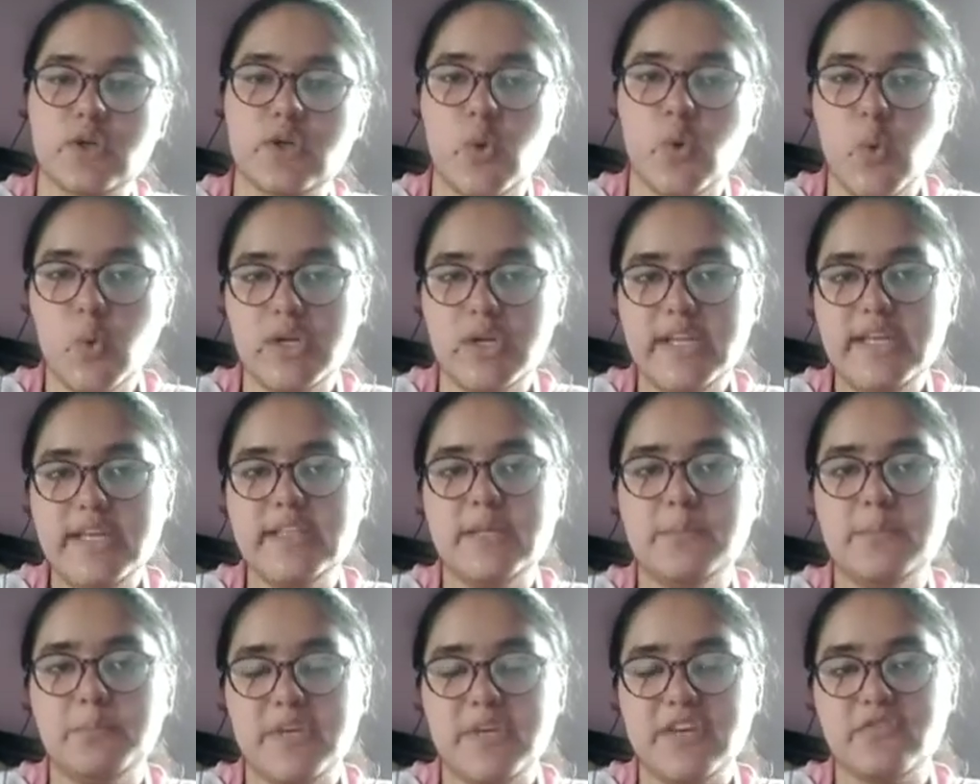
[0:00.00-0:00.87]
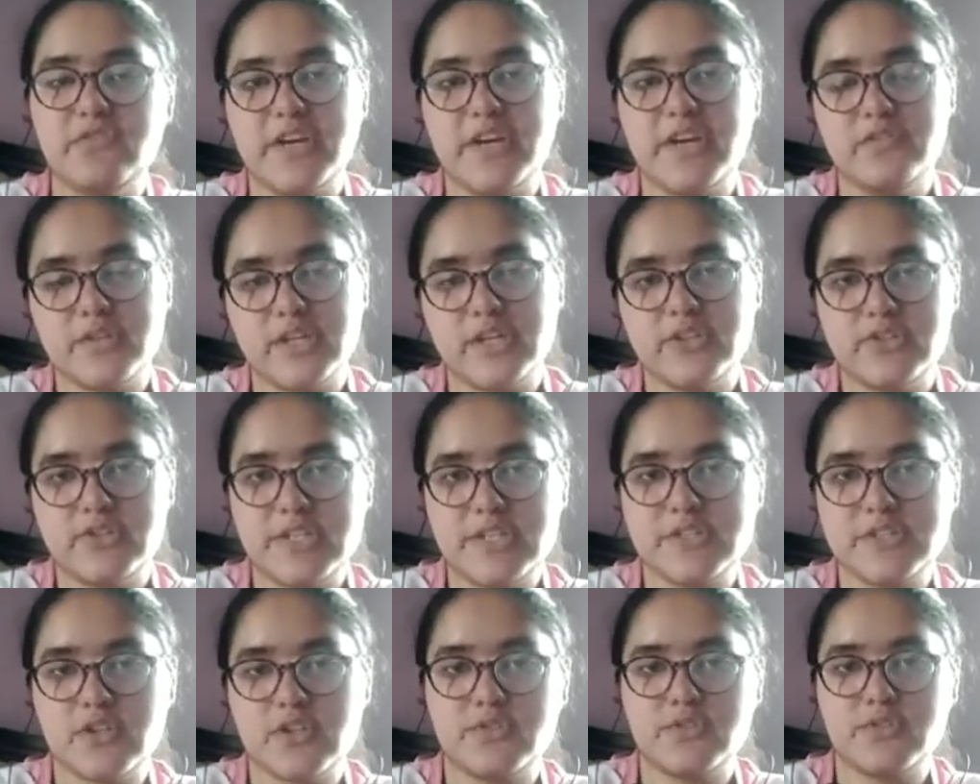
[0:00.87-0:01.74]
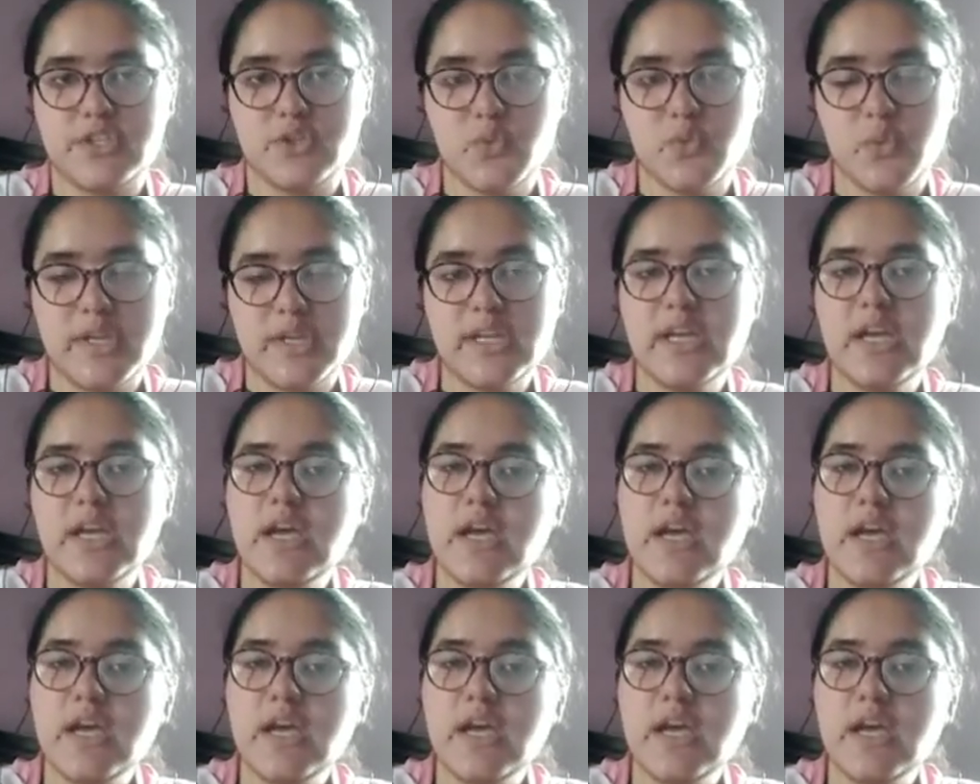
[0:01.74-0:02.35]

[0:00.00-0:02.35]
only the P5 countries of the UN